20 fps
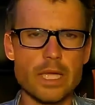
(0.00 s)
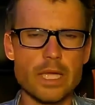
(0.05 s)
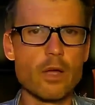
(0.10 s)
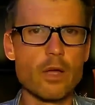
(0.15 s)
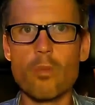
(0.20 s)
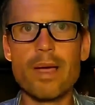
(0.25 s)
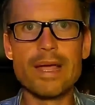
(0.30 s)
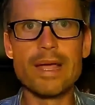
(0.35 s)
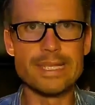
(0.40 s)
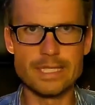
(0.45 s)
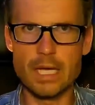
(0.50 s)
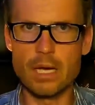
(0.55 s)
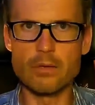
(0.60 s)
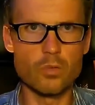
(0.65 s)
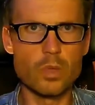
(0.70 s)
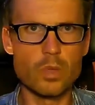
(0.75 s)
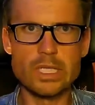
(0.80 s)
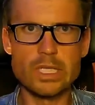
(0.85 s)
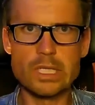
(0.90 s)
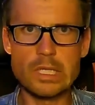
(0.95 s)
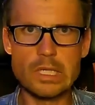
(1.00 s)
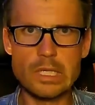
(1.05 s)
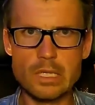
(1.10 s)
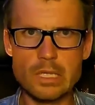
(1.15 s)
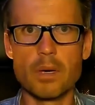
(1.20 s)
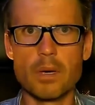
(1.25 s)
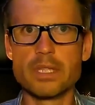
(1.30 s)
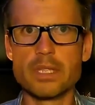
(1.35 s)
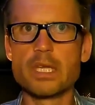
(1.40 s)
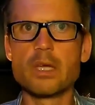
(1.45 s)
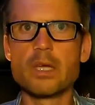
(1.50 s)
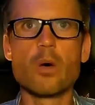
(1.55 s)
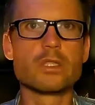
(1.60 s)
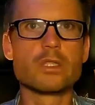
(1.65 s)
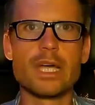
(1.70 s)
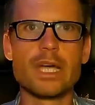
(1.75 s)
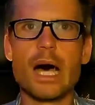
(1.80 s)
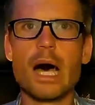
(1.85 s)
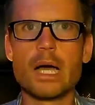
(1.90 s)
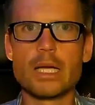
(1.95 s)
They may sound witty, but the odds
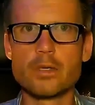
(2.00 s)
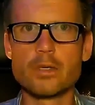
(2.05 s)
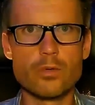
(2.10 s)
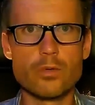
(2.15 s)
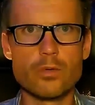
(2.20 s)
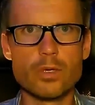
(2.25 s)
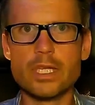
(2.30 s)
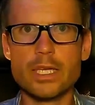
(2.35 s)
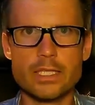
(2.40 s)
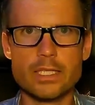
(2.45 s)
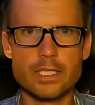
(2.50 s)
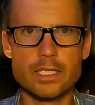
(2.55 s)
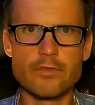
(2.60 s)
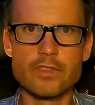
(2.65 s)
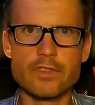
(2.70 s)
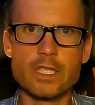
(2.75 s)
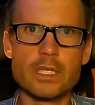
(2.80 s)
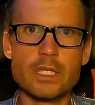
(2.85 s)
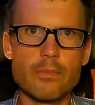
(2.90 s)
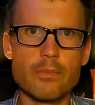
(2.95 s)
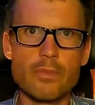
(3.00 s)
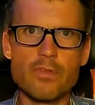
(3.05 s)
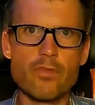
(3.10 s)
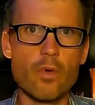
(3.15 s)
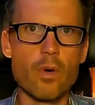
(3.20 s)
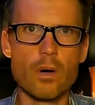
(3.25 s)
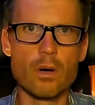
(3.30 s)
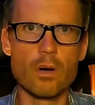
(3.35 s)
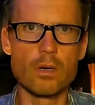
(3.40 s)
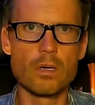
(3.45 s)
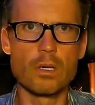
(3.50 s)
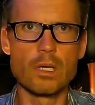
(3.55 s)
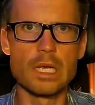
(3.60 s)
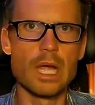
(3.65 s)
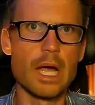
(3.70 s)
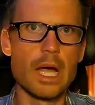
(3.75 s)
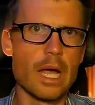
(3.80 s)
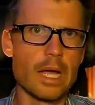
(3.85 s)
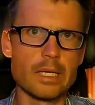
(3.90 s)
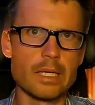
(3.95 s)
are your readers have seen them before,
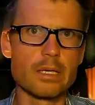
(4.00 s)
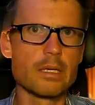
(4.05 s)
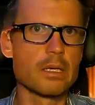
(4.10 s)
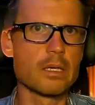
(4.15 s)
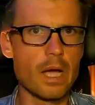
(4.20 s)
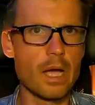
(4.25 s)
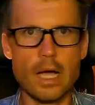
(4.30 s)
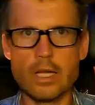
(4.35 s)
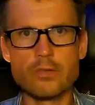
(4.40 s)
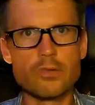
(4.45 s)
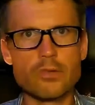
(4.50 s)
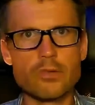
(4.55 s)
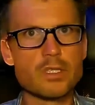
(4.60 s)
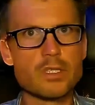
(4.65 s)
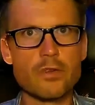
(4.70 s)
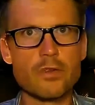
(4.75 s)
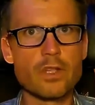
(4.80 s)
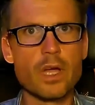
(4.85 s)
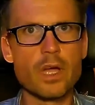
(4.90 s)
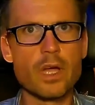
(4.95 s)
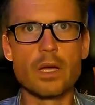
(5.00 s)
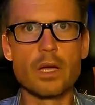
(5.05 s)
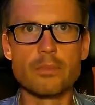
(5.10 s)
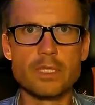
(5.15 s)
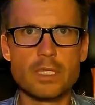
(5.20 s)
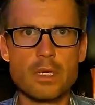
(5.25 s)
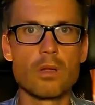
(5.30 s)
like hundreds of times.